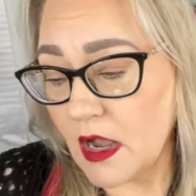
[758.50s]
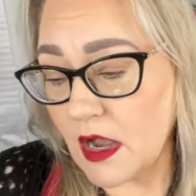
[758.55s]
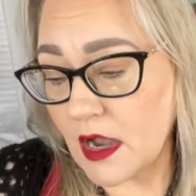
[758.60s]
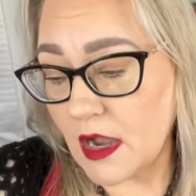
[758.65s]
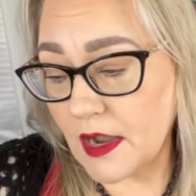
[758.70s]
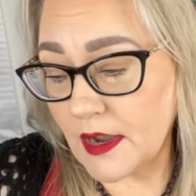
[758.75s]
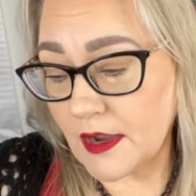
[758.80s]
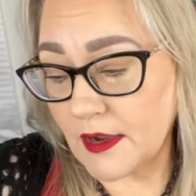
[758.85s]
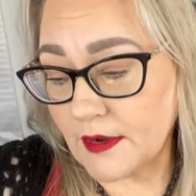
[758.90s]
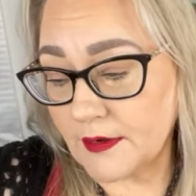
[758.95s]

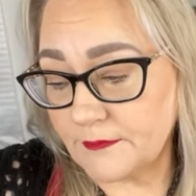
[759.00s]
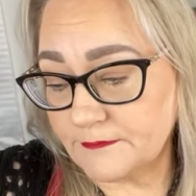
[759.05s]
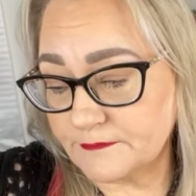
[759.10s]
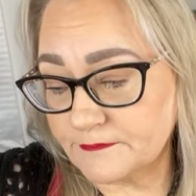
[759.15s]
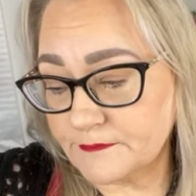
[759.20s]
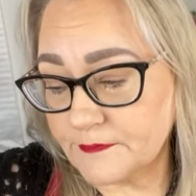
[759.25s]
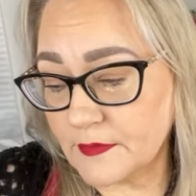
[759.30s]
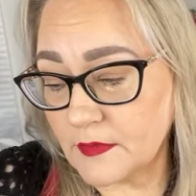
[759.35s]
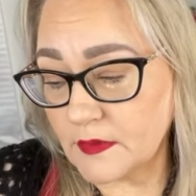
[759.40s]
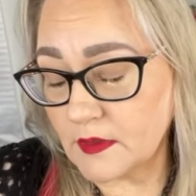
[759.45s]

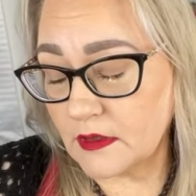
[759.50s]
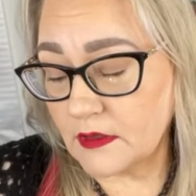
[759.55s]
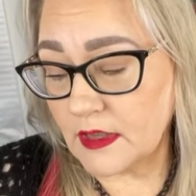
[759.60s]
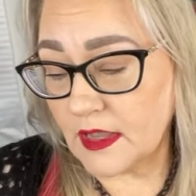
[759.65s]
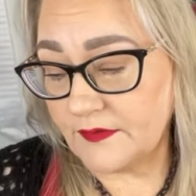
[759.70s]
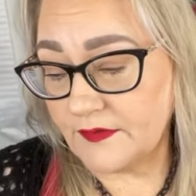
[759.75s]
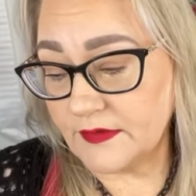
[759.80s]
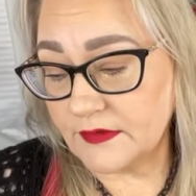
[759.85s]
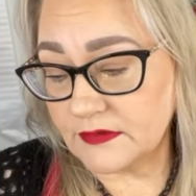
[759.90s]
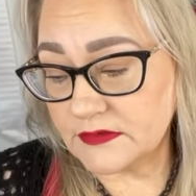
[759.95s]

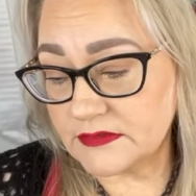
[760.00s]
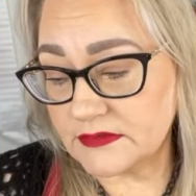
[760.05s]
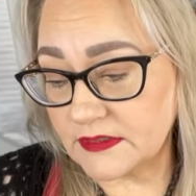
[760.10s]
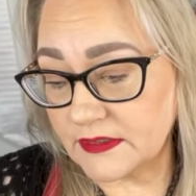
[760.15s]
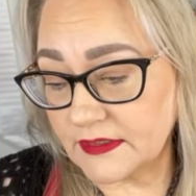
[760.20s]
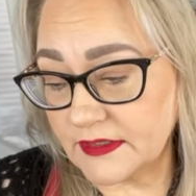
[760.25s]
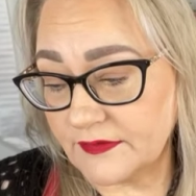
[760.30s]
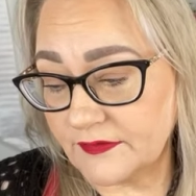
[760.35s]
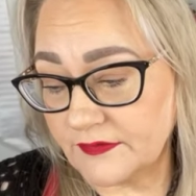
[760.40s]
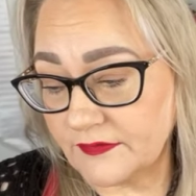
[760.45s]
And there's,
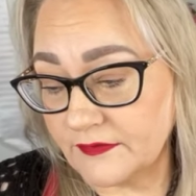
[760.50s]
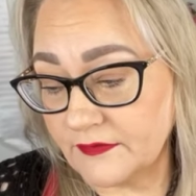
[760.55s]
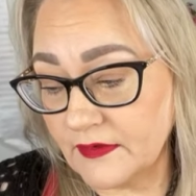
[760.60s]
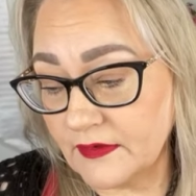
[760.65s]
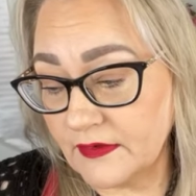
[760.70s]
again,